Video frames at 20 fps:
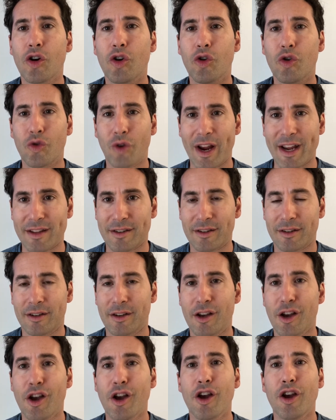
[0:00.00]
Great.
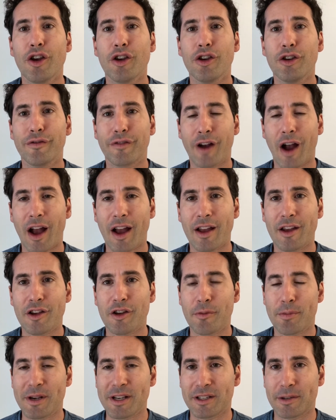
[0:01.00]
You've got
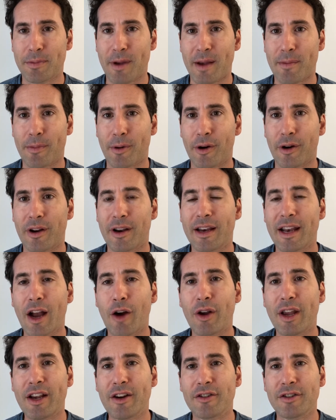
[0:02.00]
your piece of paper. Now
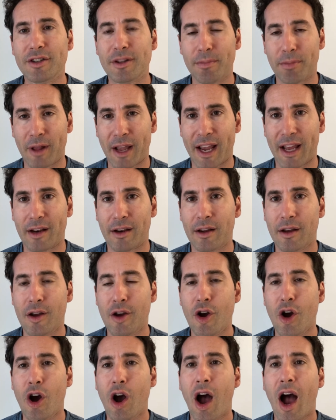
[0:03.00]
here's the plan.
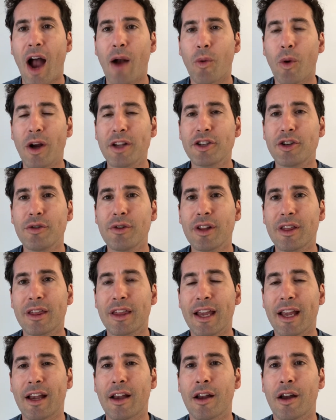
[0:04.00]
I want you to
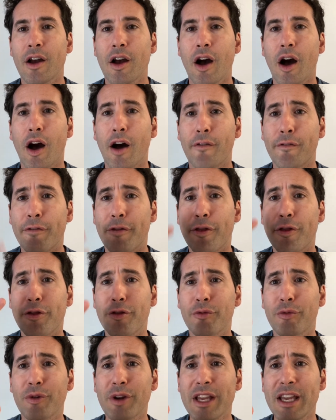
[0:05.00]
think of
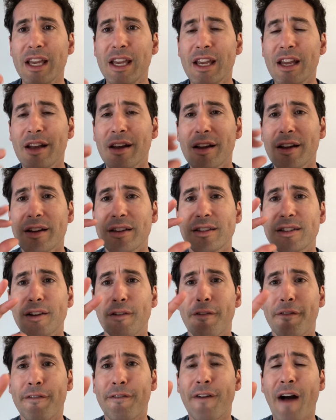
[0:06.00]
3 to
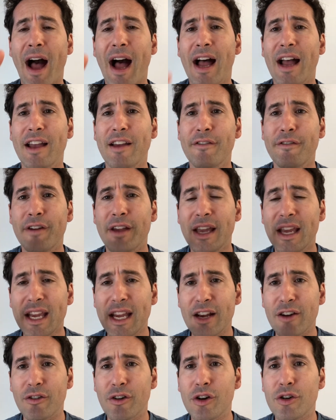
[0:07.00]
5
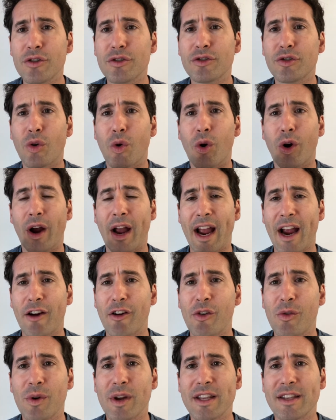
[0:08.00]
heroes or
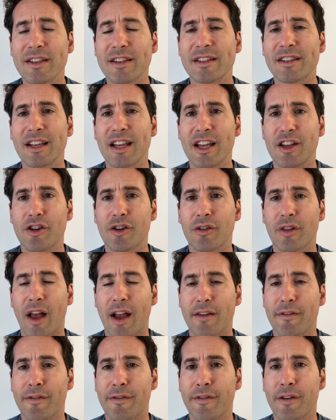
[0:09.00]
heroines in your
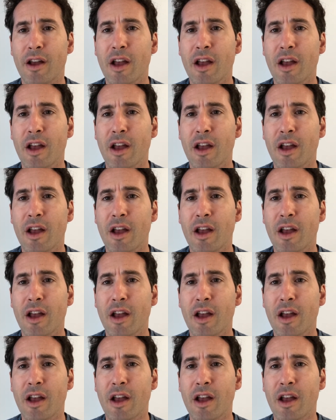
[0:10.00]
life.